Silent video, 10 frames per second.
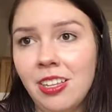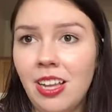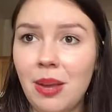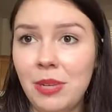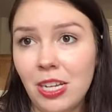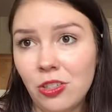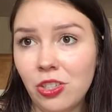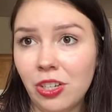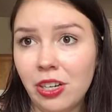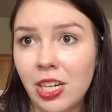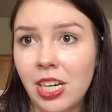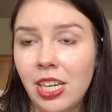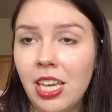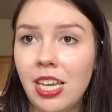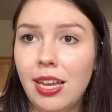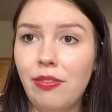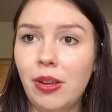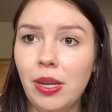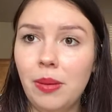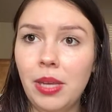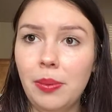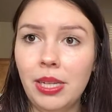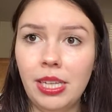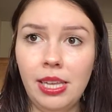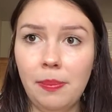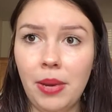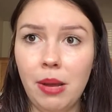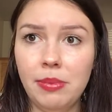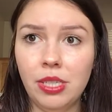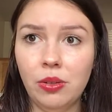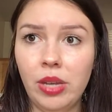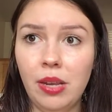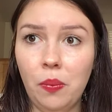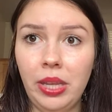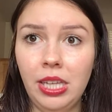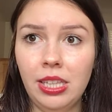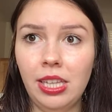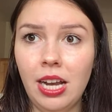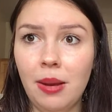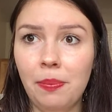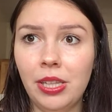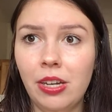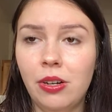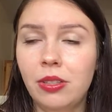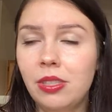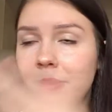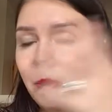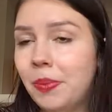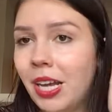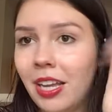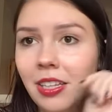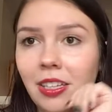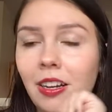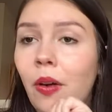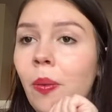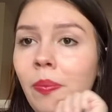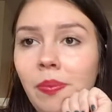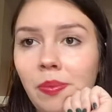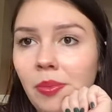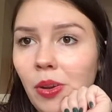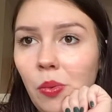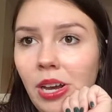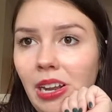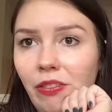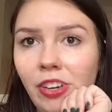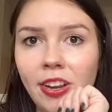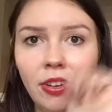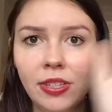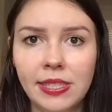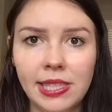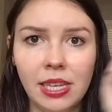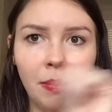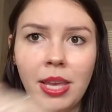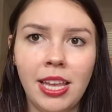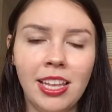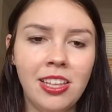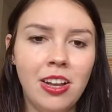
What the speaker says: I'm not sure if I'm gonna be able to keep up doing weekly uploads, but you know, whatever, you'll see me.